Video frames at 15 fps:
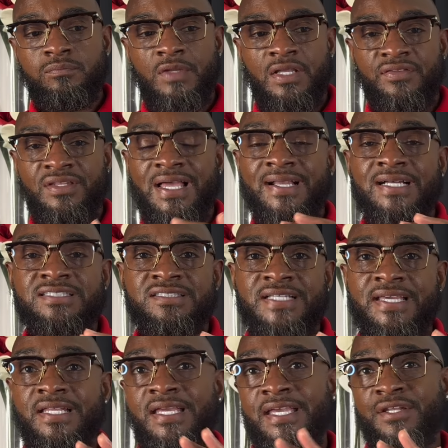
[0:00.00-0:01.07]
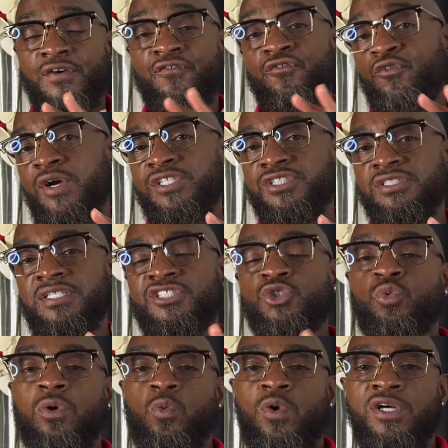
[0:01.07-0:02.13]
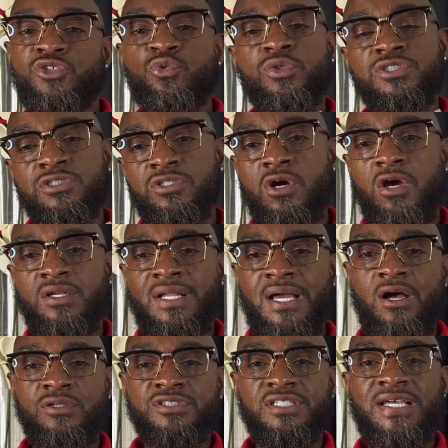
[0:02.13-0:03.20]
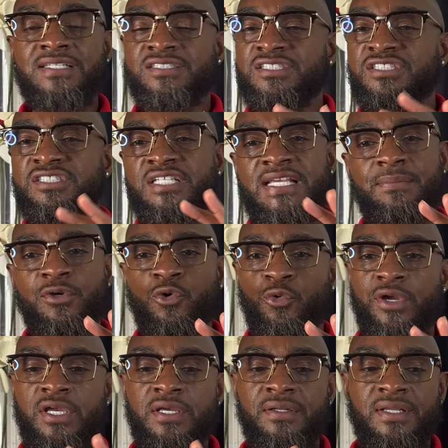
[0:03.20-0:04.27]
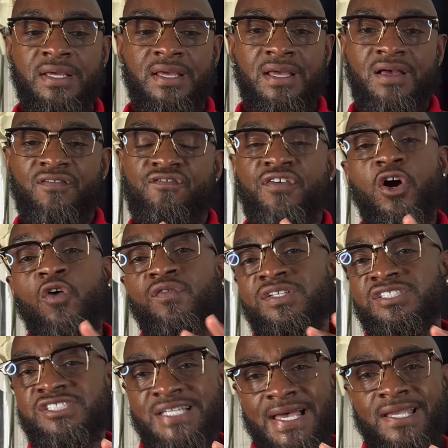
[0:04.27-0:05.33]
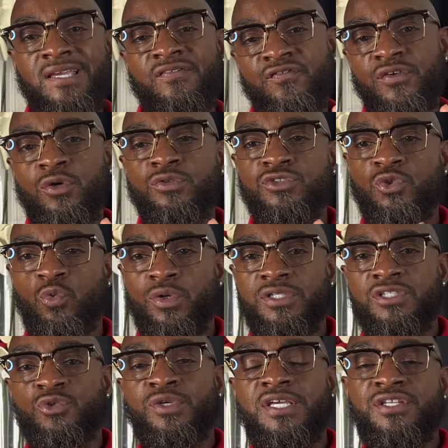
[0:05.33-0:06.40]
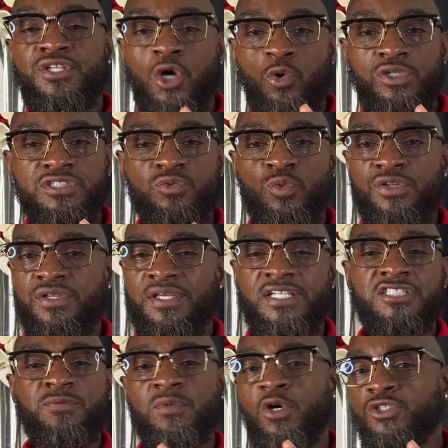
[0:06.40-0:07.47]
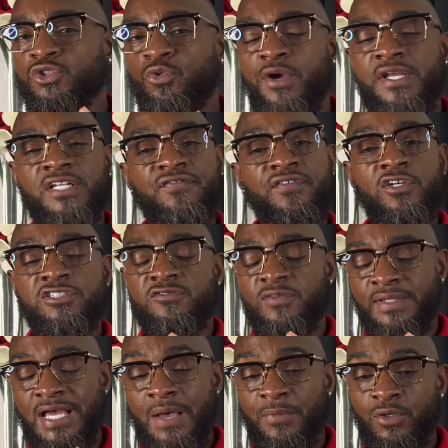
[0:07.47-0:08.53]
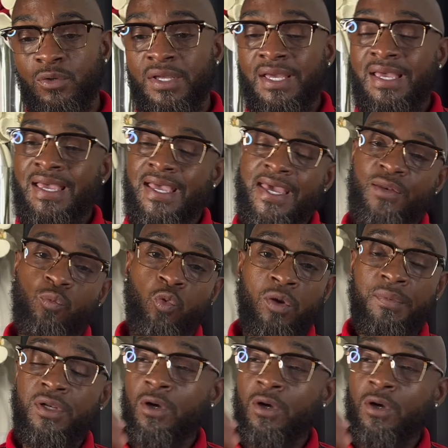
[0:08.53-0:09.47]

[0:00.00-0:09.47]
that, like I stated, in a freshie that you would wear to a cigar lounge. It has this deep green velvet jacket feel to it. You get noticed with it. It smells great. It feels phenomenal. And women